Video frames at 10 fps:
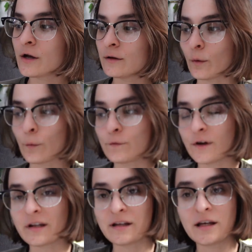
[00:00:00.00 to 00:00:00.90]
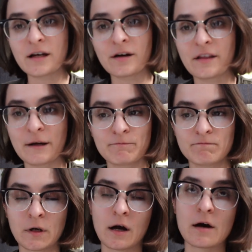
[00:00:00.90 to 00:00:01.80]
don't fit in here that I'm
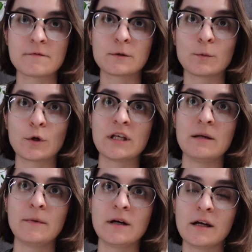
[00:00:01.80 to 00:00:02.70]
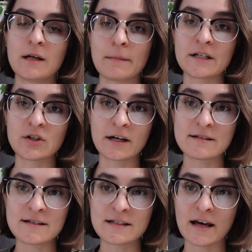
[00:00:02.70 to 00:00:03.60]
comfortable keeping in my truck
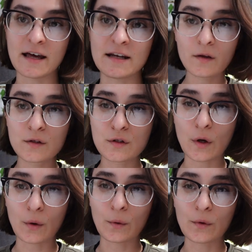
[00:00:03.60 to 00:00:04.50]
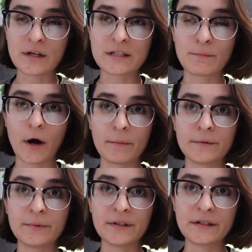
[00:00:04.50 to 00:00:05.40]
instead, so it's
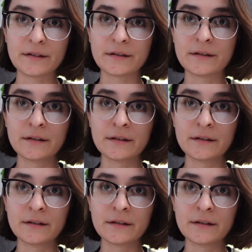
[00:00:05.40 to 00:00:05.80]
probably